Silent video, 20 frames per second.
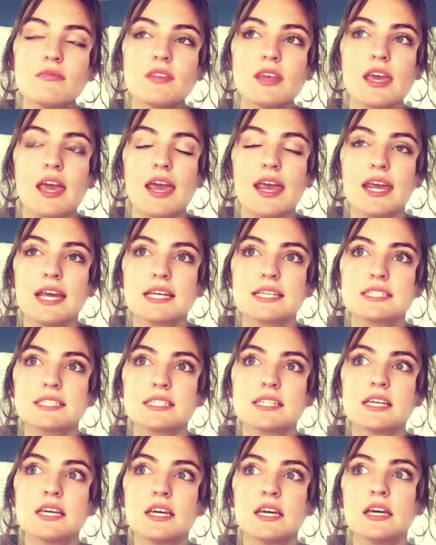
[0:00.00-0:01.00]
And
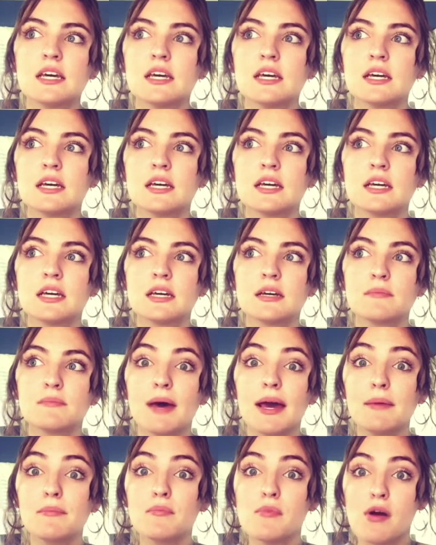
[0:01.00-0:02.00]

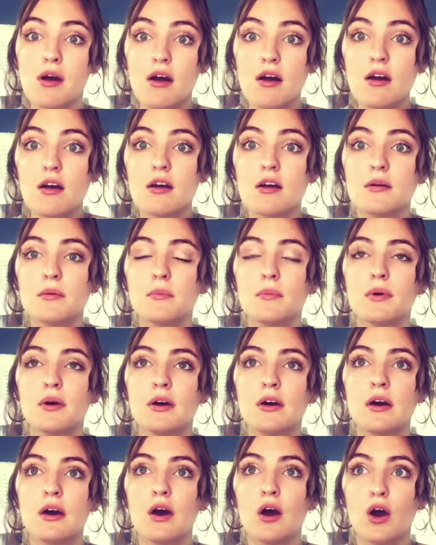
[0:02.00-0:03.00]
my mom
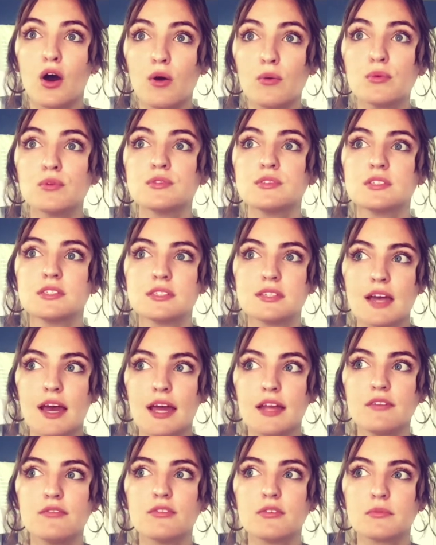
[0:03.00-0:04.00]
almost
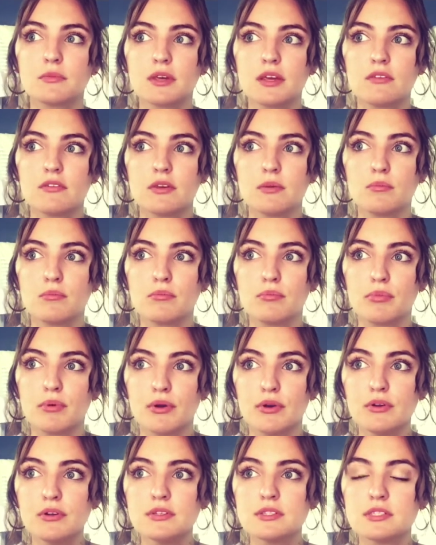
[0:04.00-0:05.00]
died from giving
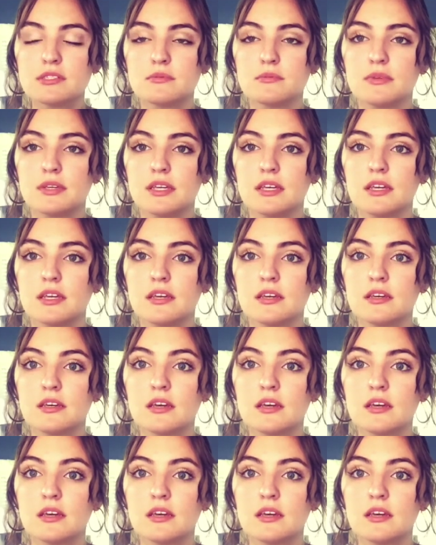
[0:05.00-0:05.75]
birth to me.